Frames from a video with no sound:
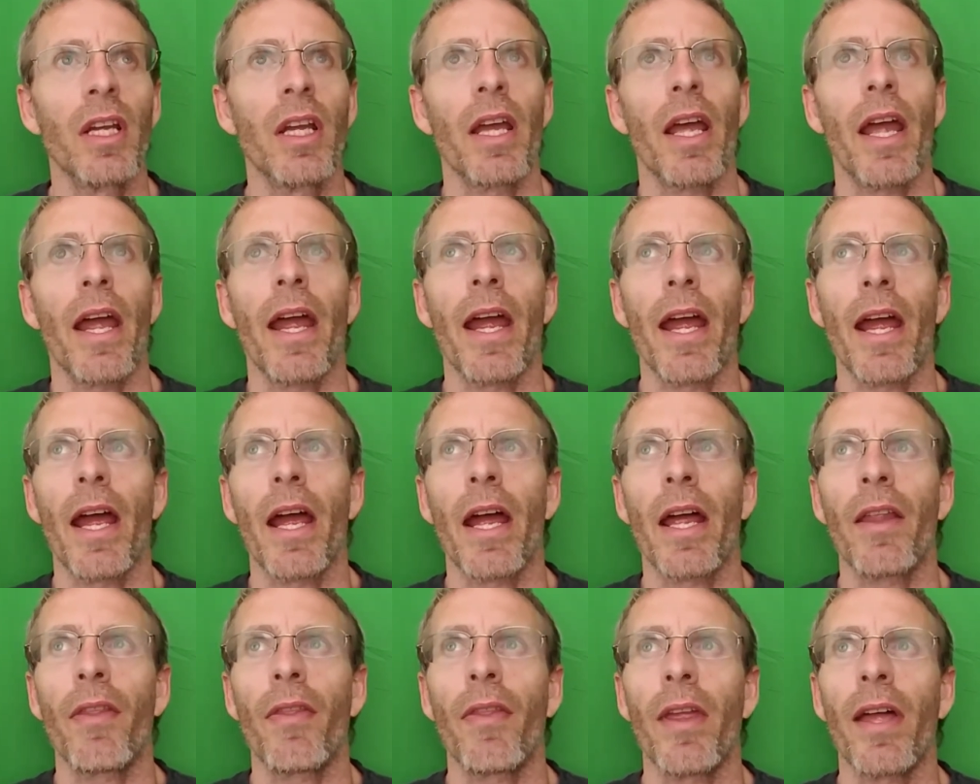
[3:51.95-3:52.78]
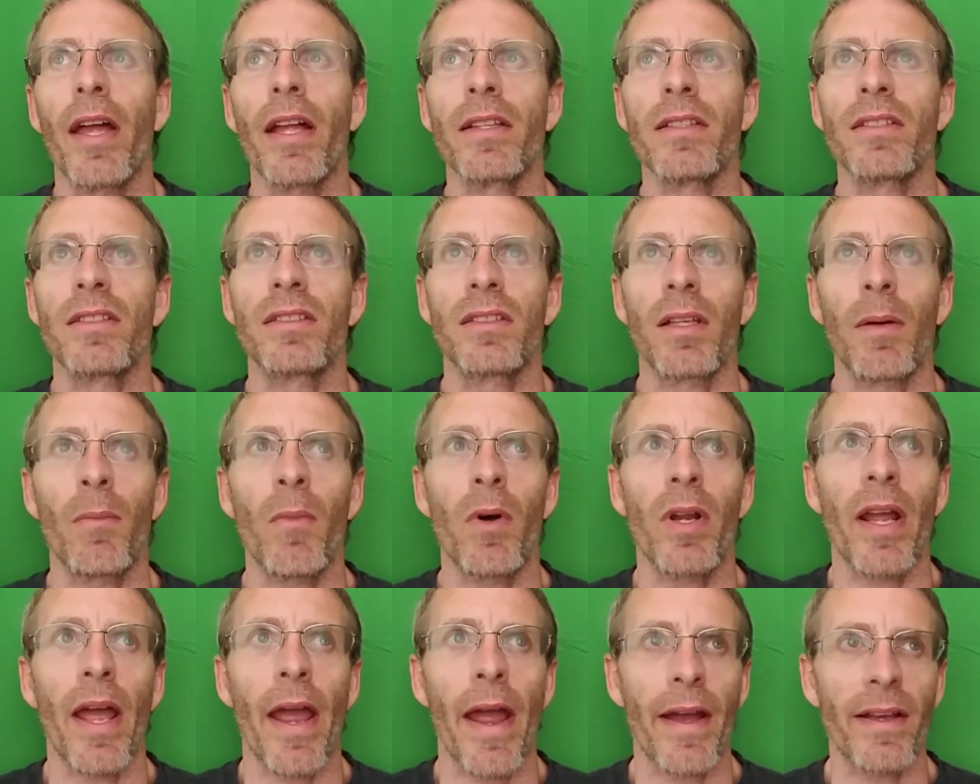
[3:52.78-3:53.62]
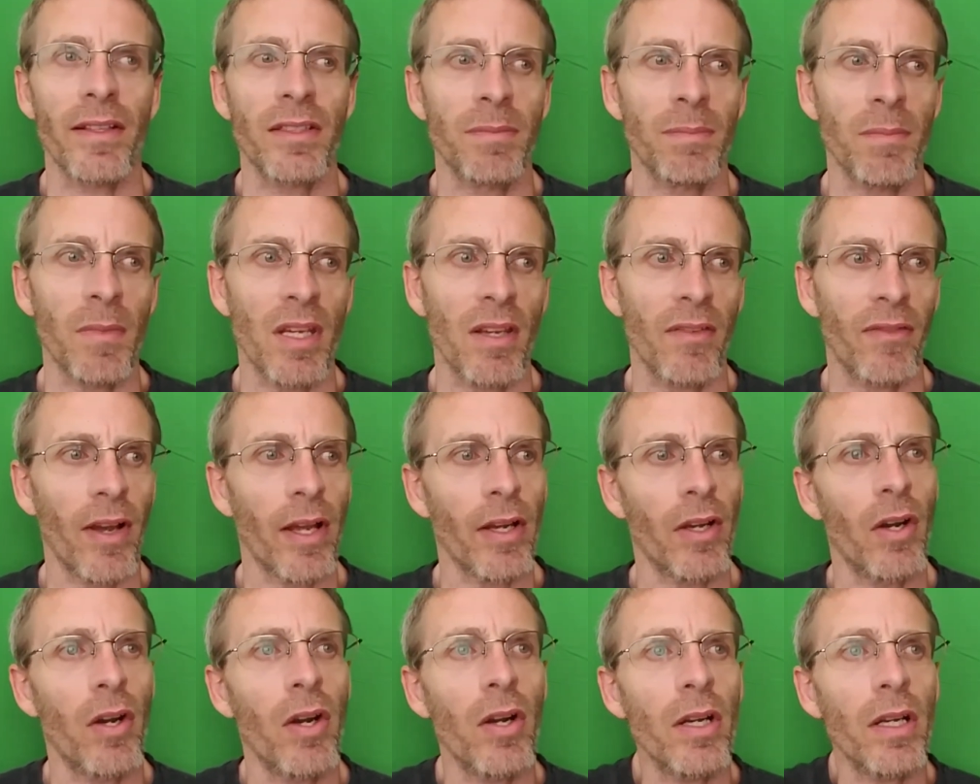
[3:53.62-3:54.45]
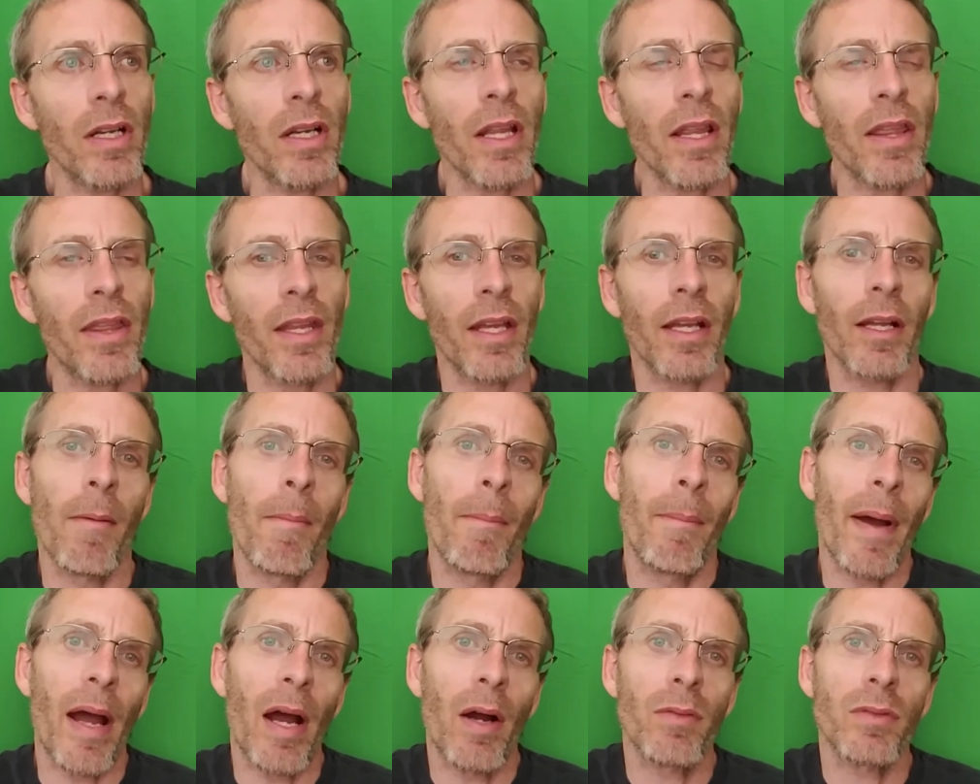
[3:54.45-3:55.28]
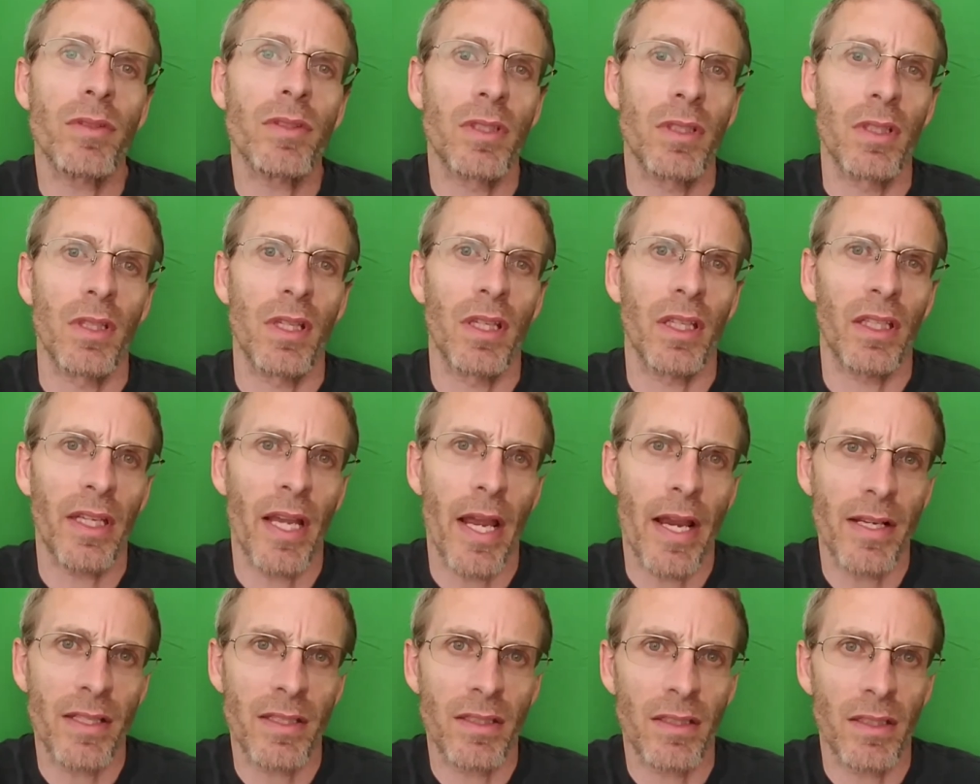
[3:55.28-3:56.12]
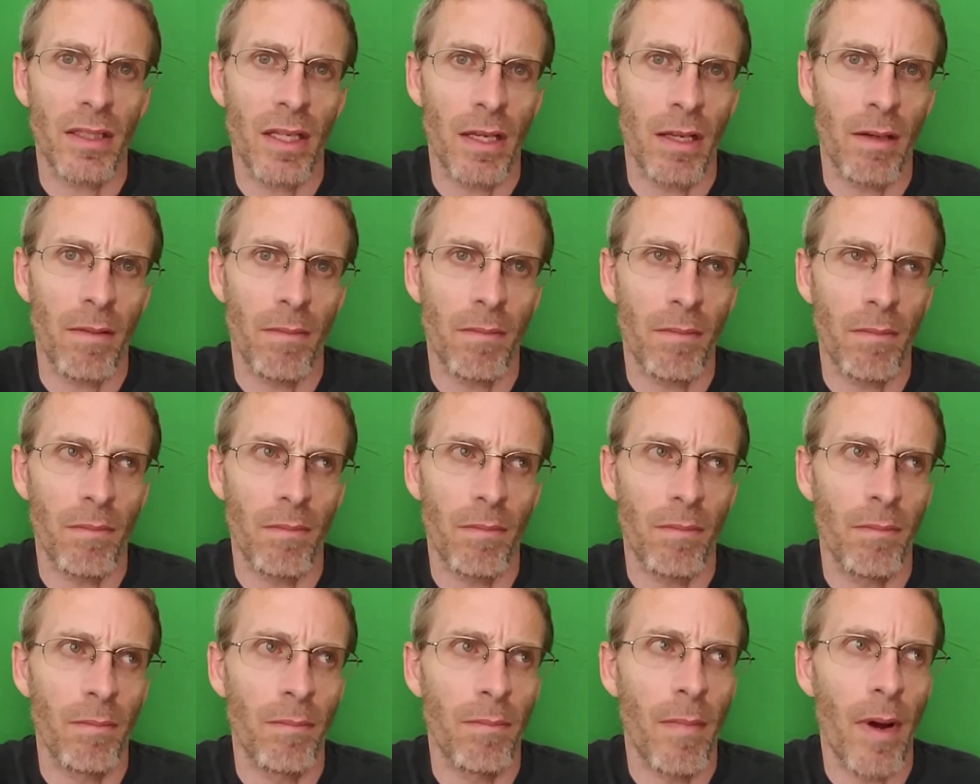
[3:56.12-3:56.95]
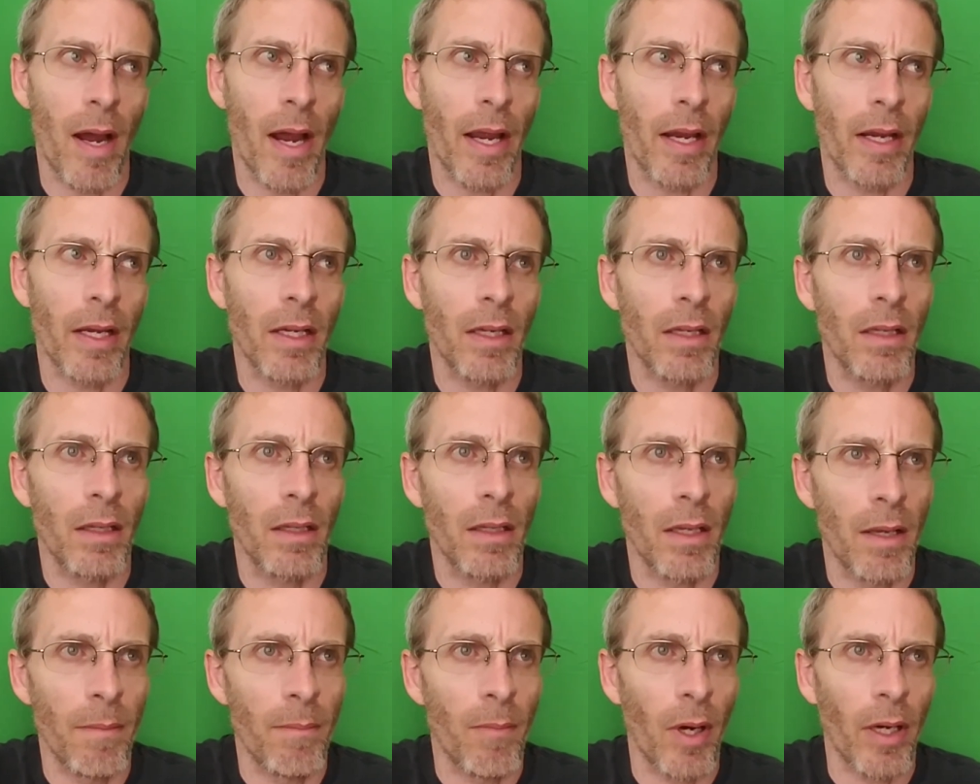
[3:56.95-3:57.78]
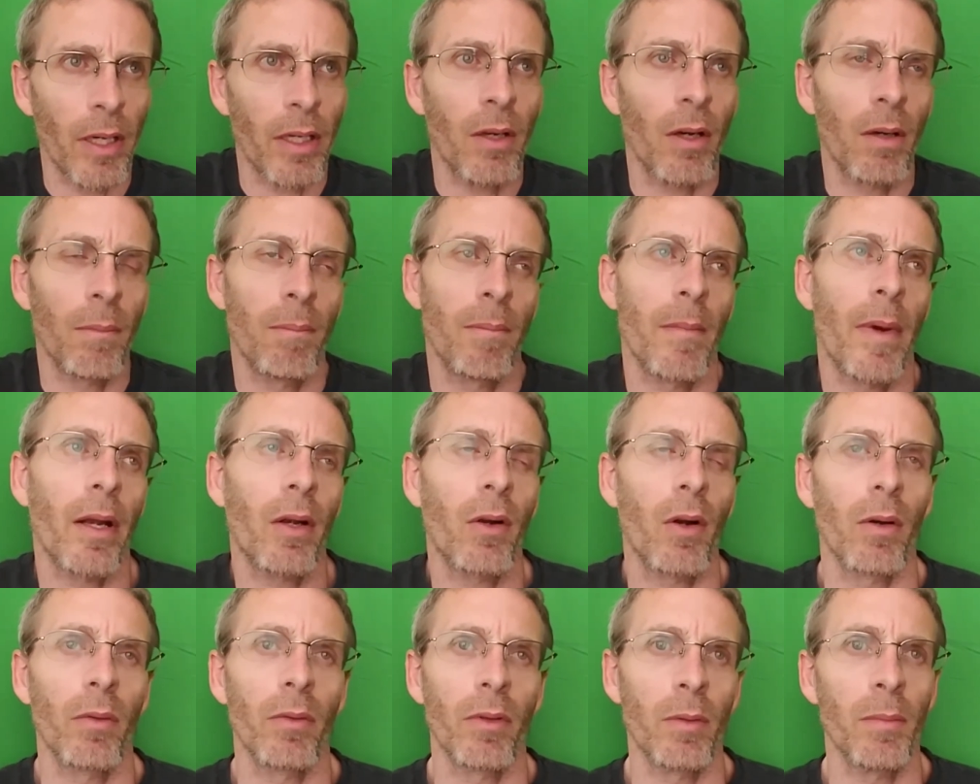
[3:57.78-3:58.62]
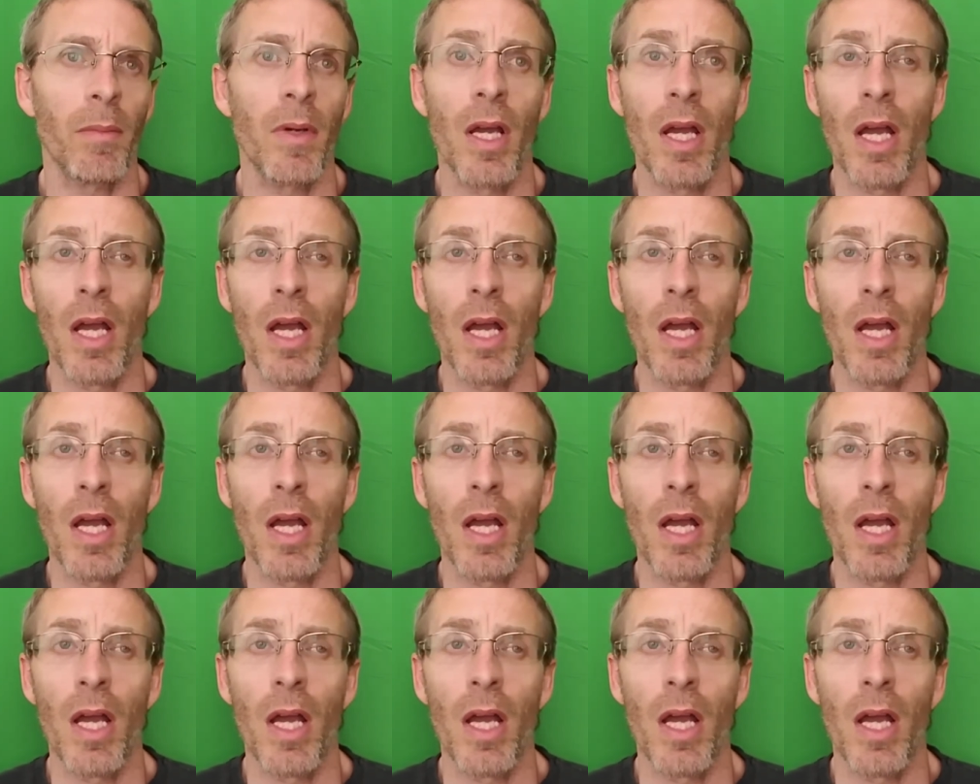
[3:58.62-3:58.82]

And then someone asked me if I'd heard anything about the case in my courtroom.